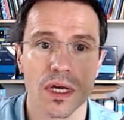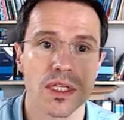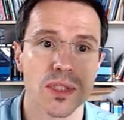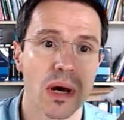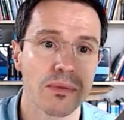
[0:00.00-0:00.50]

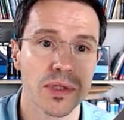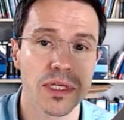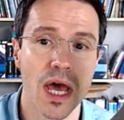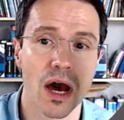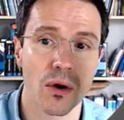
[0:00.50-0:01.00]
So up to
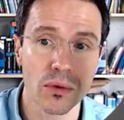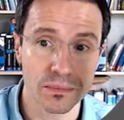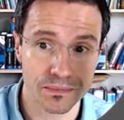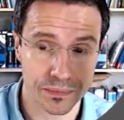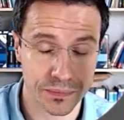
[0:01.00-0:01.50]
now,
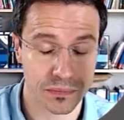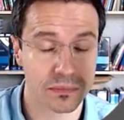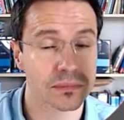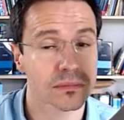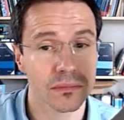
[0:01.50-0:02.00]

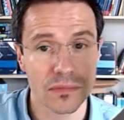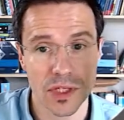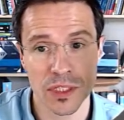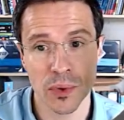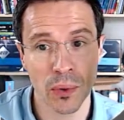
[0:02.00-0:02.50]

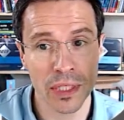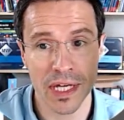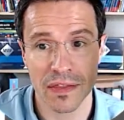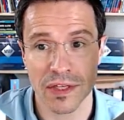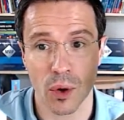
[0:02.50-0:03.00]
you only
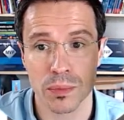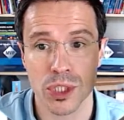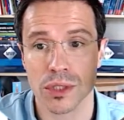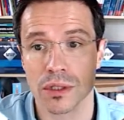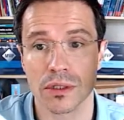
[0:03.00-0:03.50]
had the
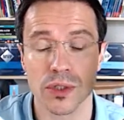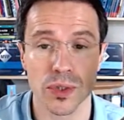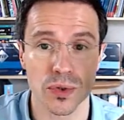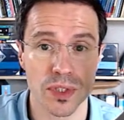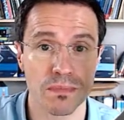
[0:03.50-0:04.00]
option to
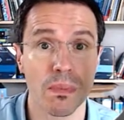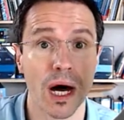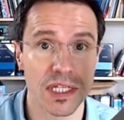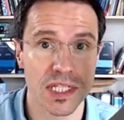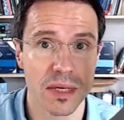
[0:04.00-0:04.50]
use
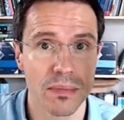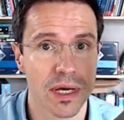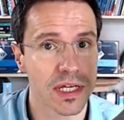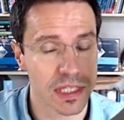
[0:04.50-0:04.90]
Bicep as